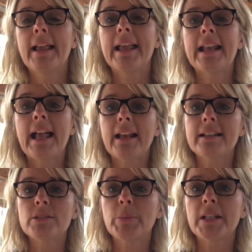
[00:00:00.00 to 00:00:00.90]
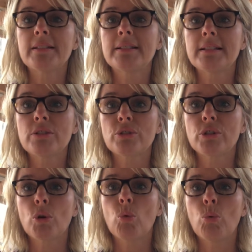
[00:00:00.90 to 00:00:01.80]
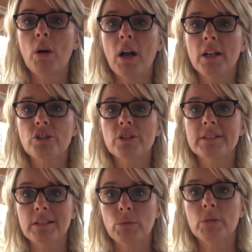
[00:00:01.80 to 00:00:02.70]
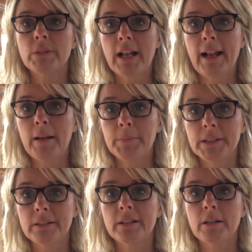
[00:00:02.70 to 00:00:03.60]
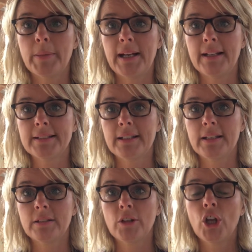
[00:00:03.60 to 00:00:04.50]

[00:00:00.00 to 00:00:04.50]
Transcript: and had his big sister watch to see what would happen to the basket.